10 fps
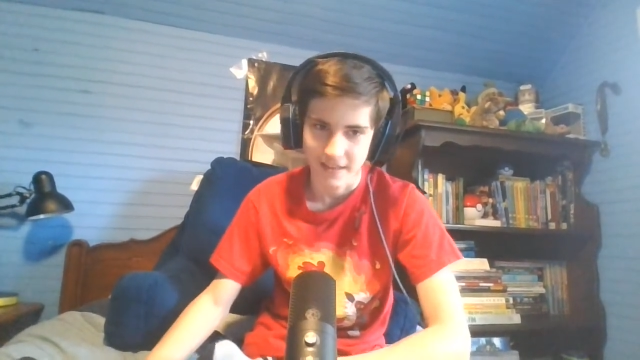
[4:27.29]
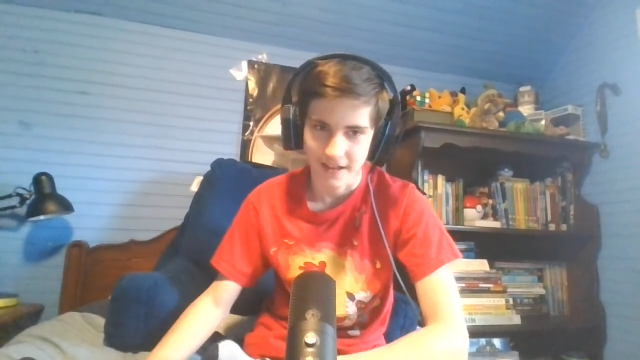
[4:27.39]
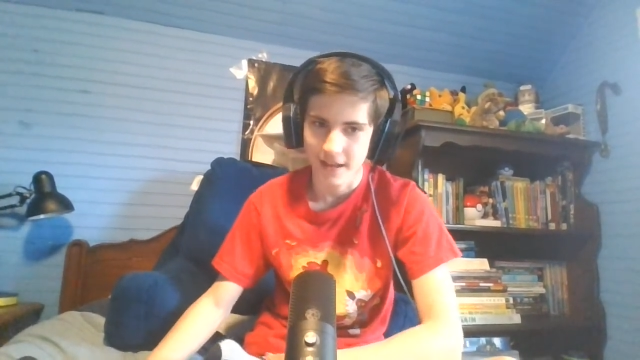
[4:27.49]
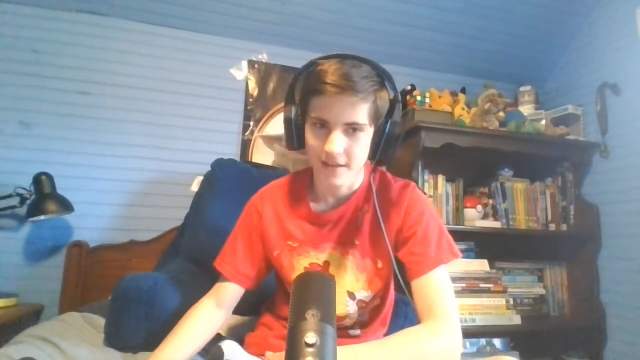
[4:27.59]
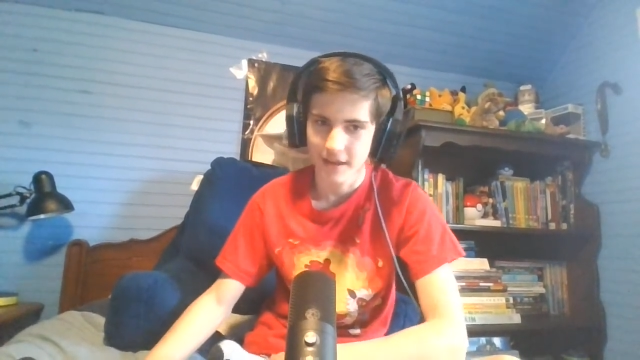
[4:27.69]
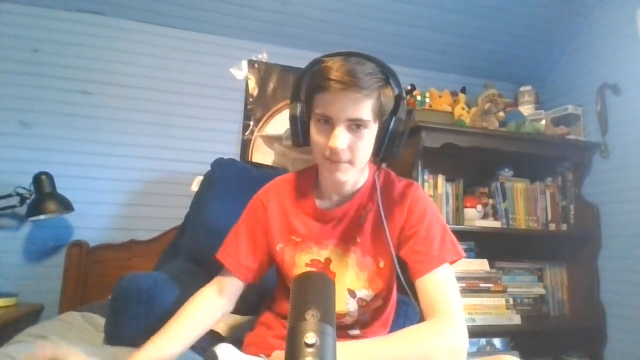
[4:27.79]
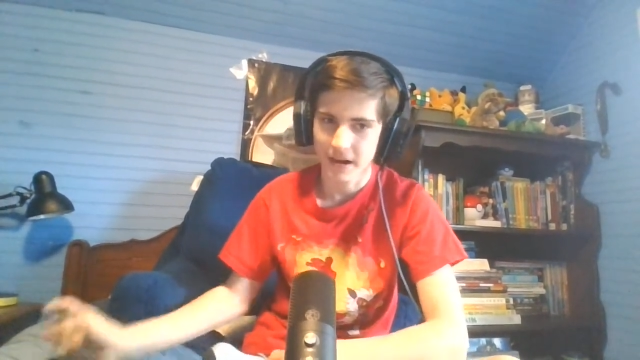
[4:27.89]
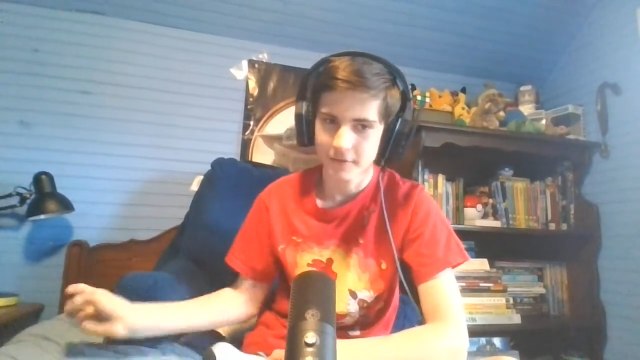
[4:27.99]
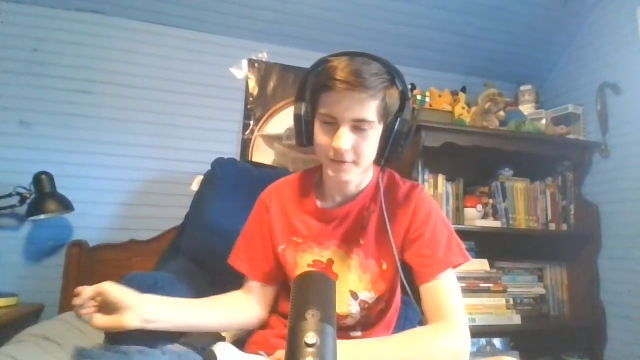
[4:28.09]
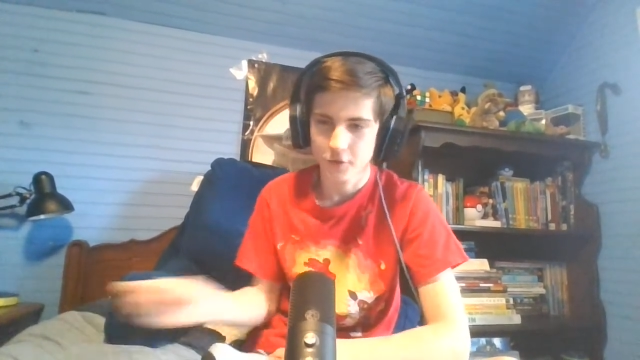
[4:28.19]
he
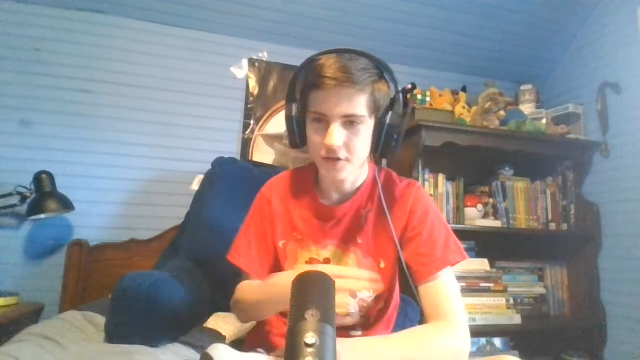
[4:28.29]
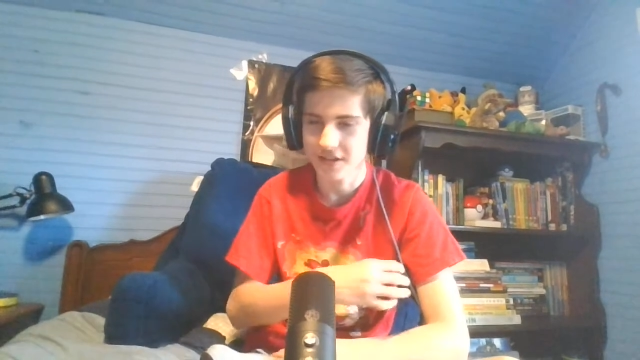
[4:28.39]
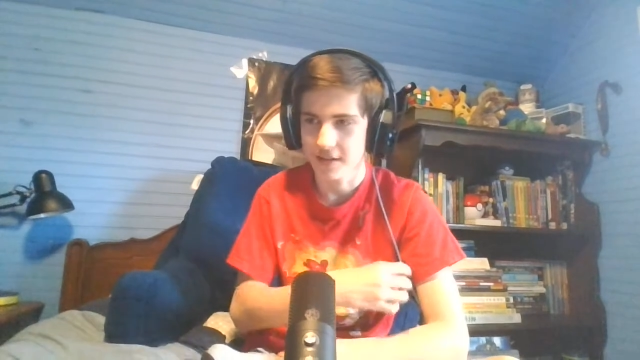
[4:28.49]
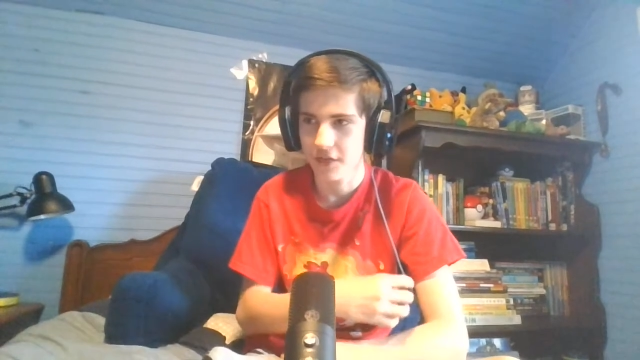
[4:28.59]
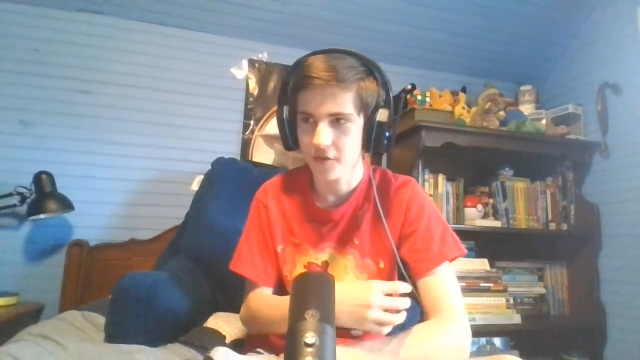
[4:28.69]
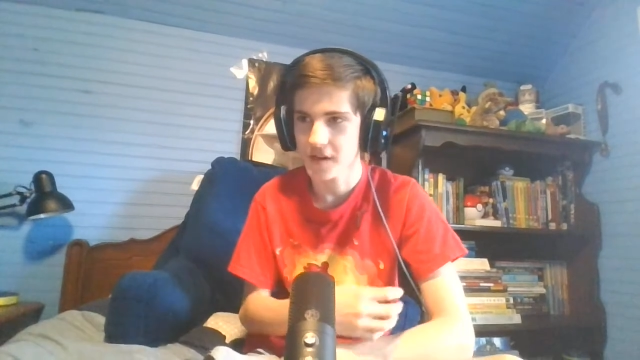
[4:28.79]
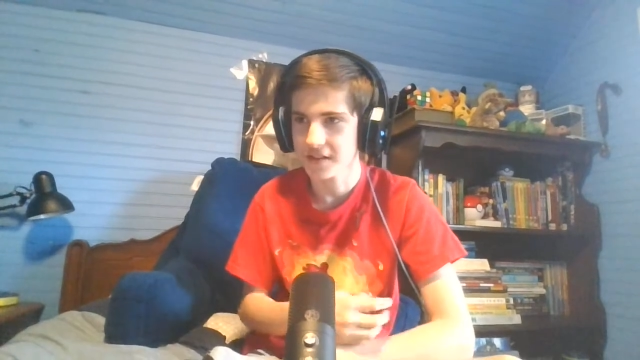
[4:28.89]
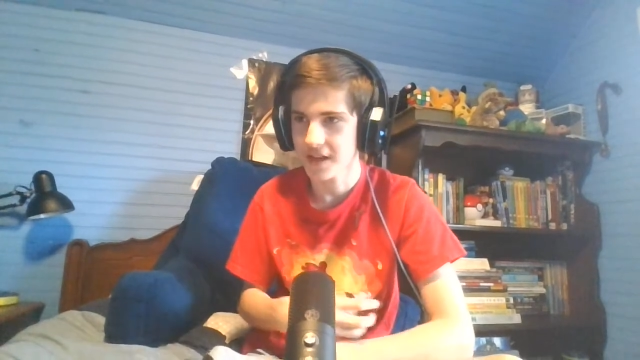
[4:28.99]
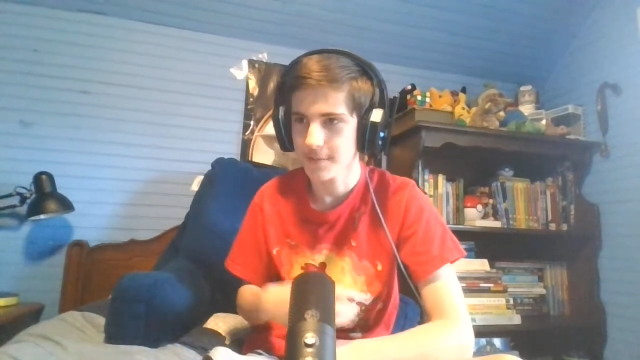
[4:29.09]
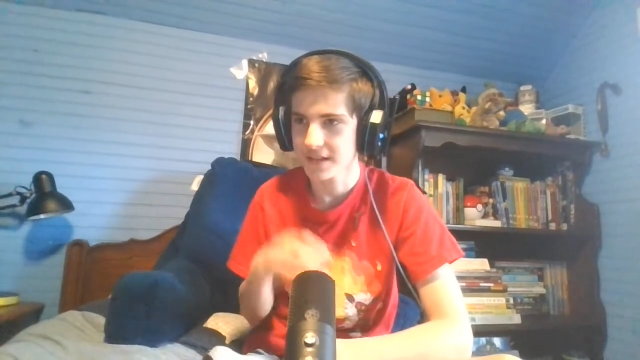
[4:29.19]
battled with Tauros like 30
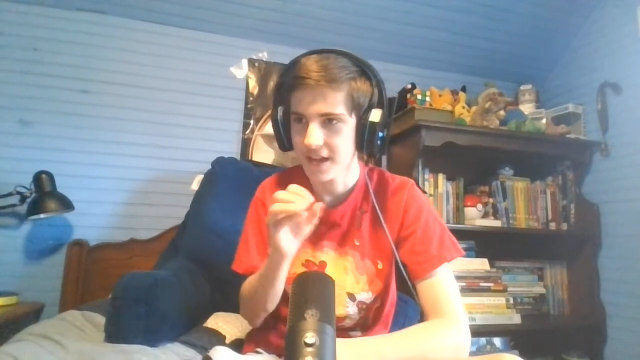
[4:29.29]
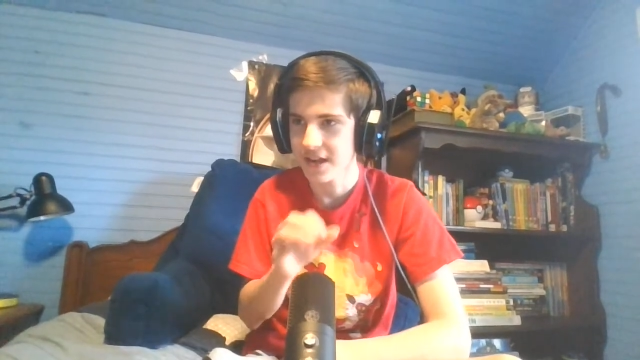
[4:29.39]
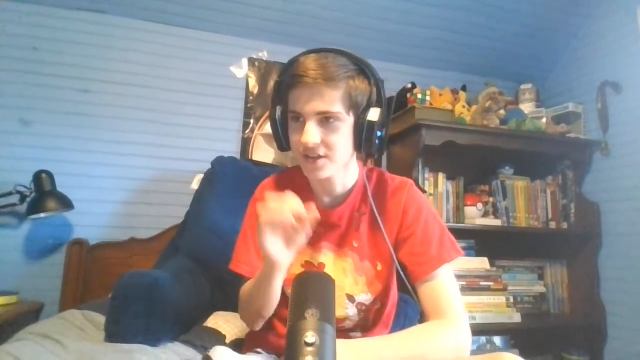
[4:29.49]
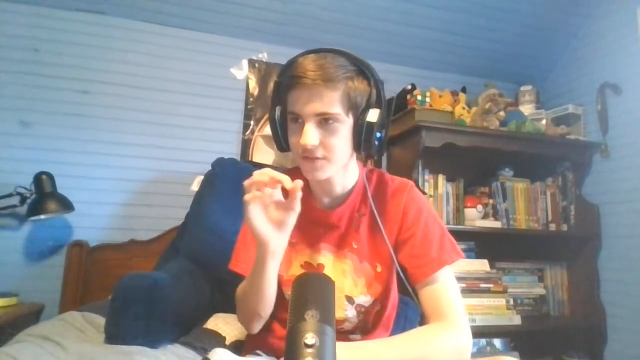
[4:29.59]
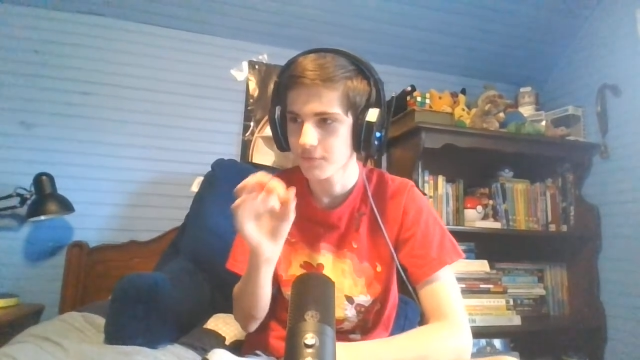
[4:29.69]
times and each